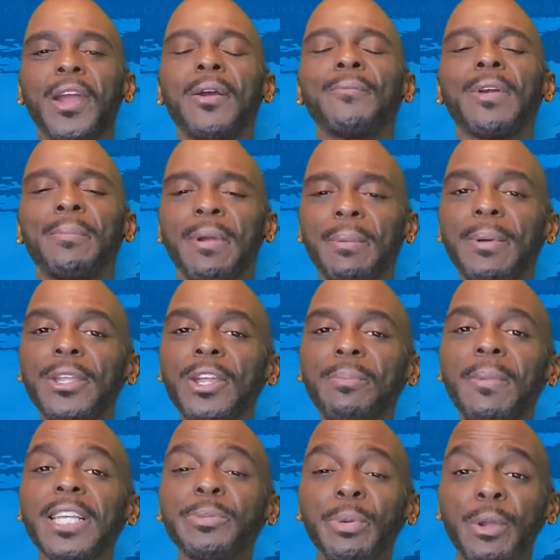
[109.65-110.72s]
Remember, you
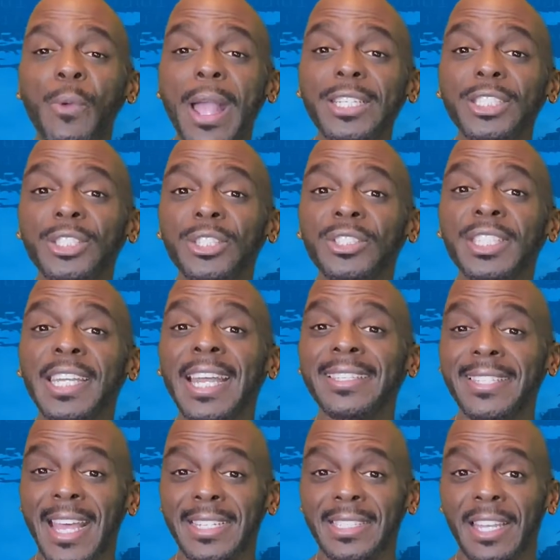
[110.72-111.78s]
must be registered to get
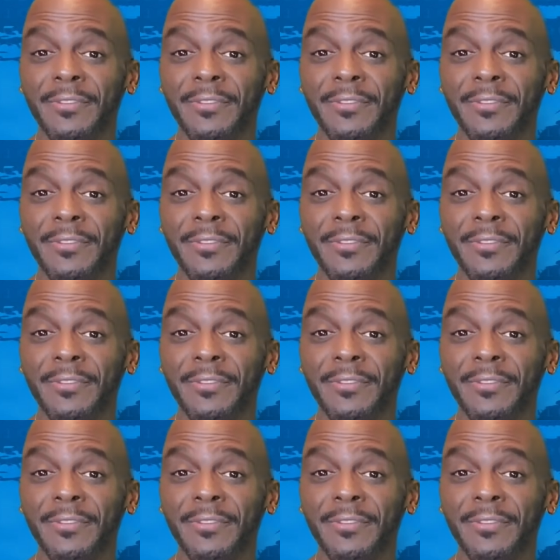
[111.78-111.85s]
tested.